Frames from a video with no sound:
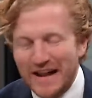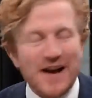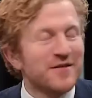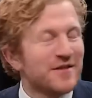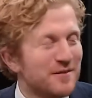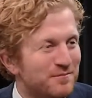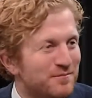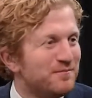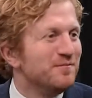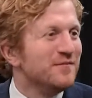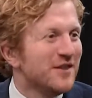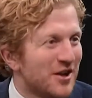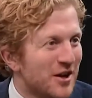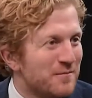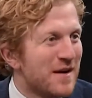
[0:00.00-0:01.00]
have to,
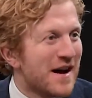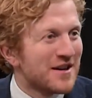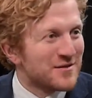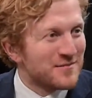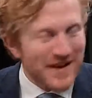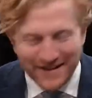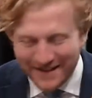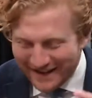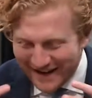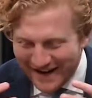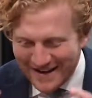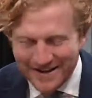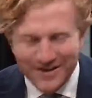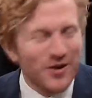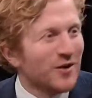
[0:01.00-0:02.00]
you know, bash some heads
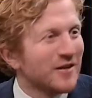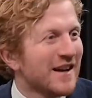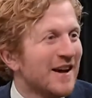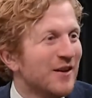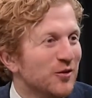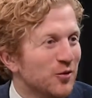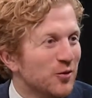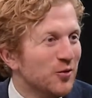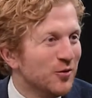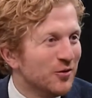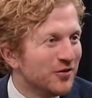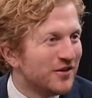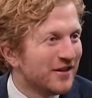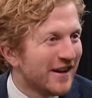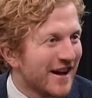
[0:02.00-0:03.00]
together, knock down
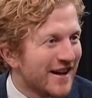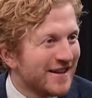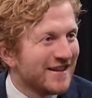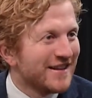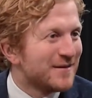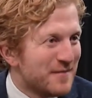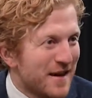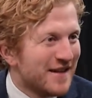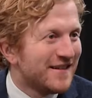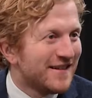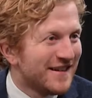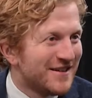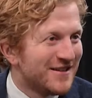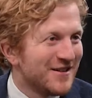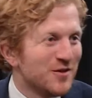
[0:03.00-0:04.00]
doors to get this
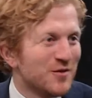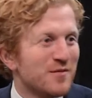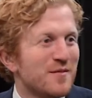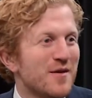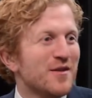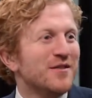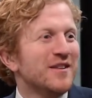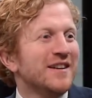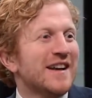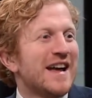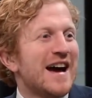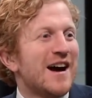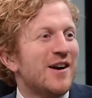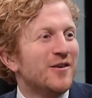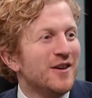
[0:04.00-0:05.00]
message that you're promoting
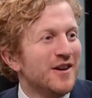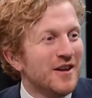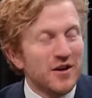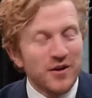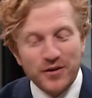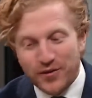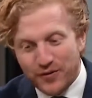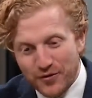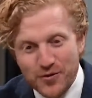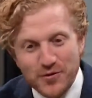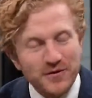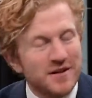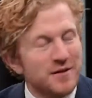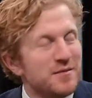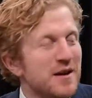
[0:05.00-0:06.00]
now
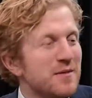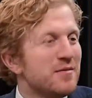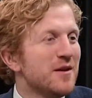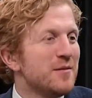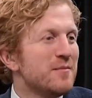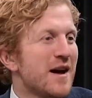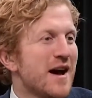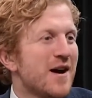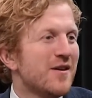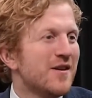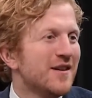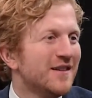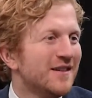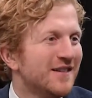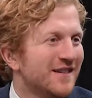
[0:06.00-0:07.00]
through to the people in
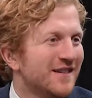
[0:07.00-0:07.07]
power?